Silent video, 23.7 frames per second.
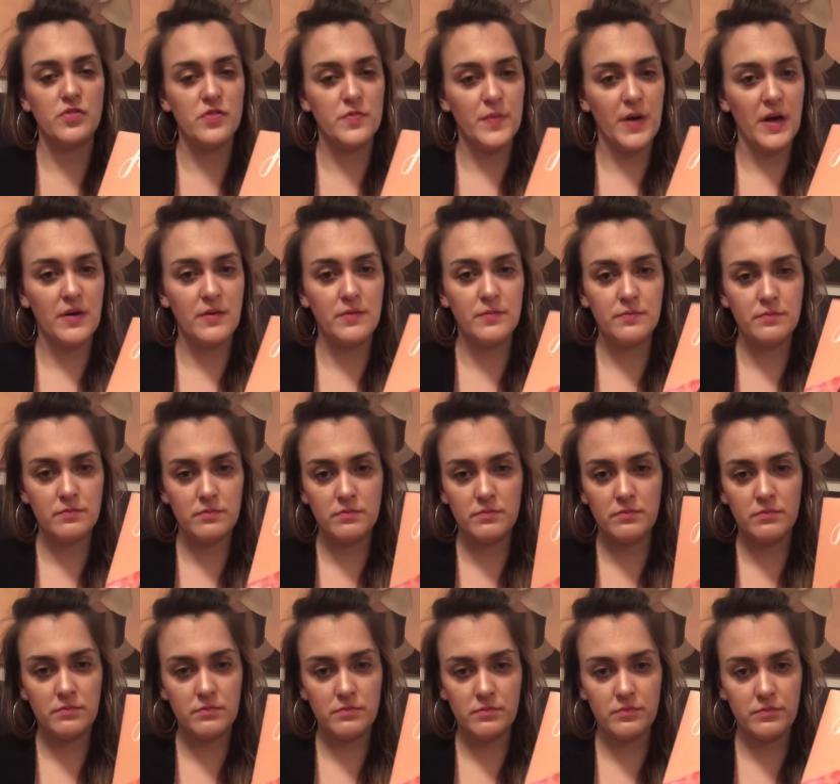about
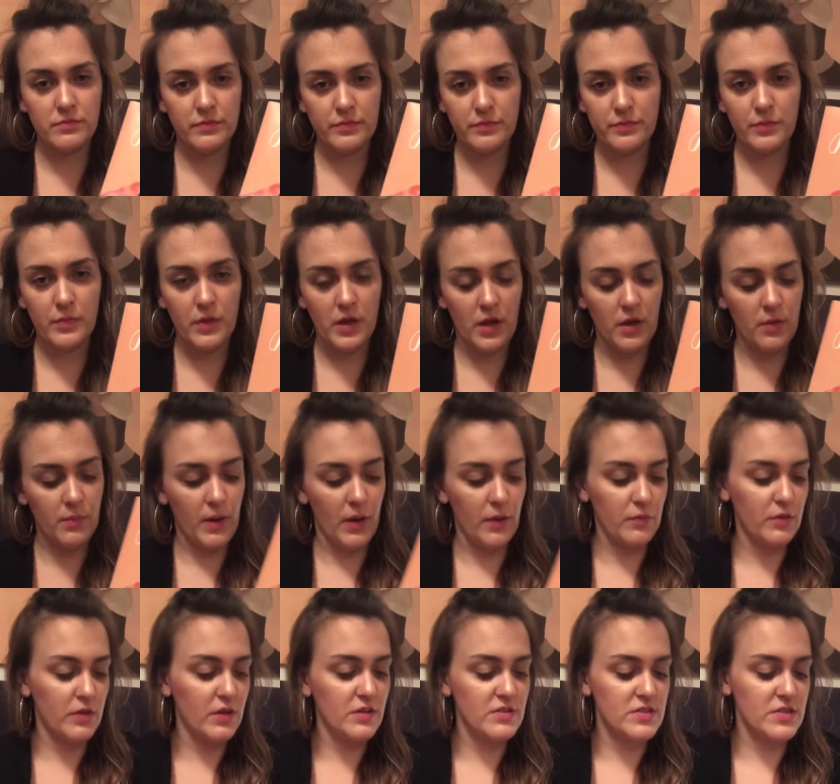
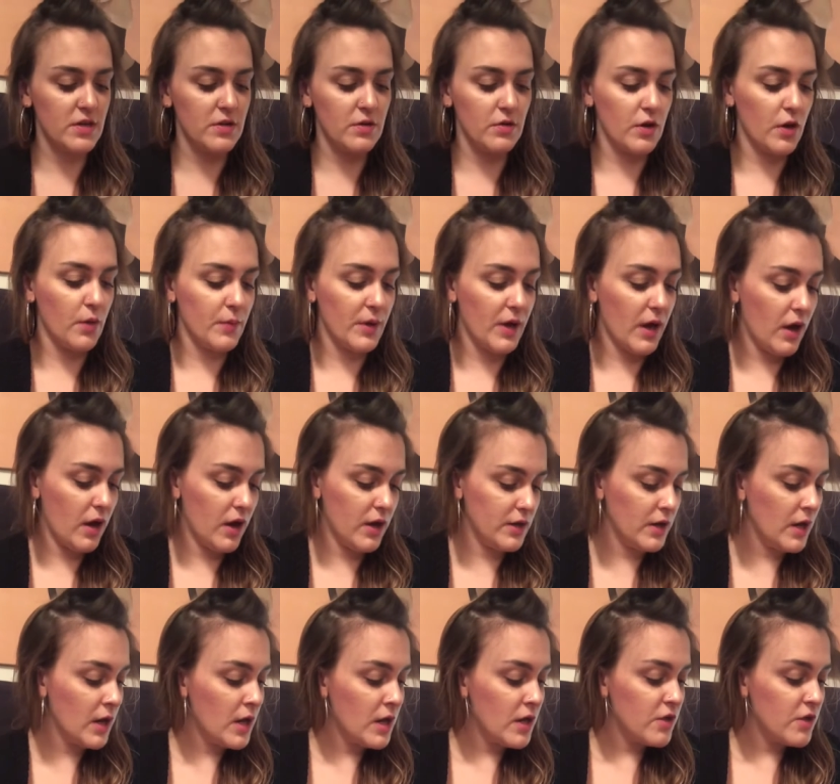about things that are going on.